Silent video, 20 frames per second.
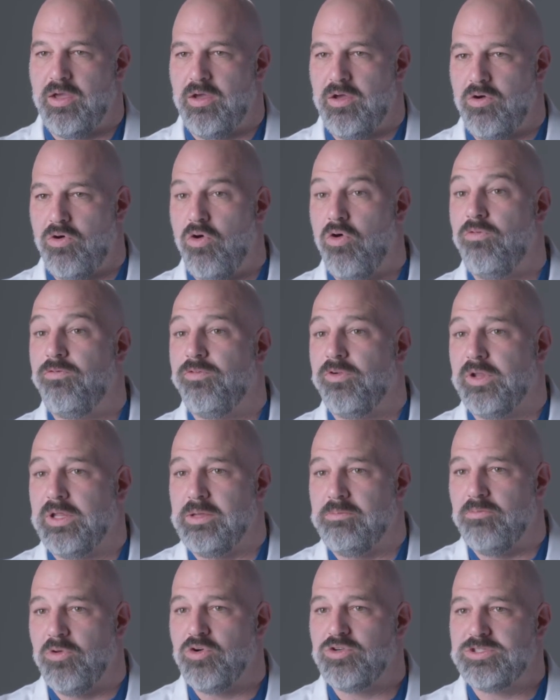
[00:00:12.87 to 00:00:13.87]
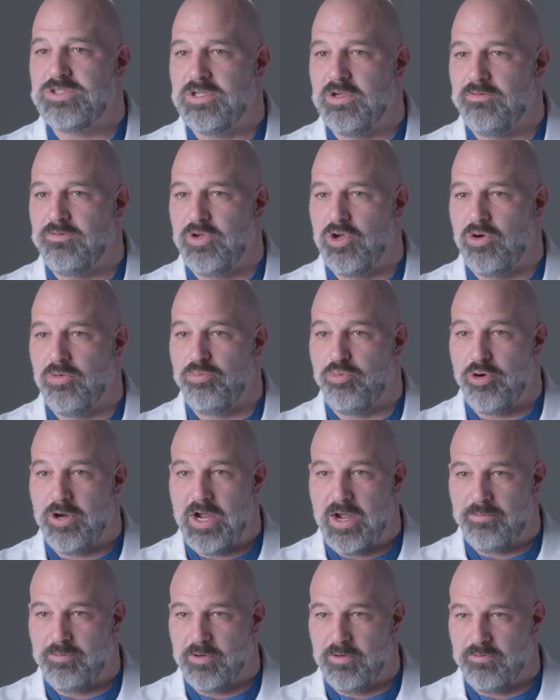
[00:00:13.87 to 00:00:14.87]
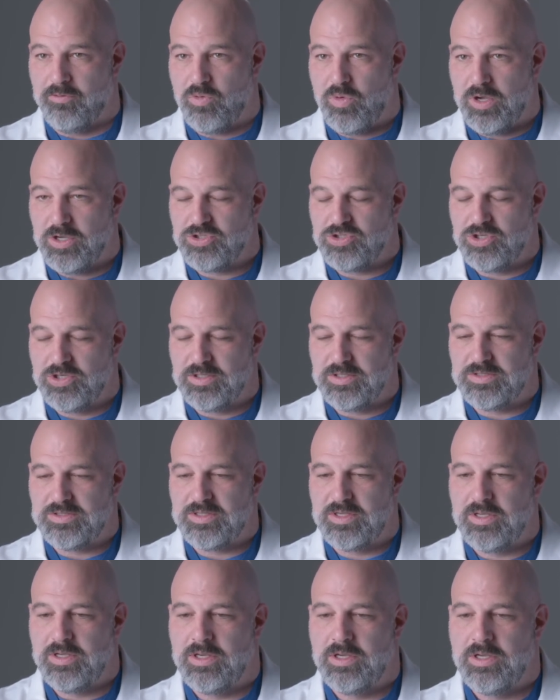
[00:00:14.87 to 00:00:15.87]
hopefully most of your preoperative questions,